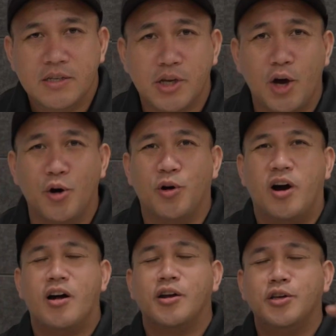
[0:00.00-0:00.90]

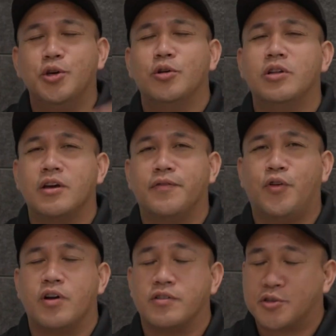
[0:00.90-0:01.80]
So, are you looking
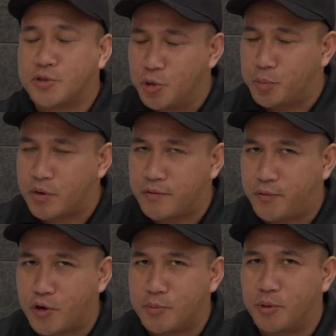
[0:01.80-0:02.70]
for a super
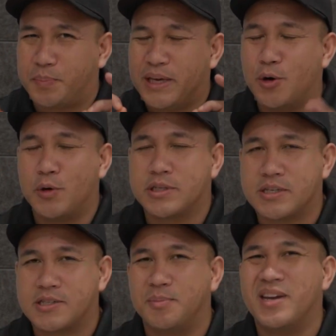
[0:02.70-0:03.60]
affordable POS
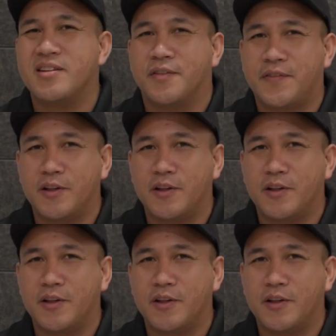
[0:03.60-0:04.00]
system here in the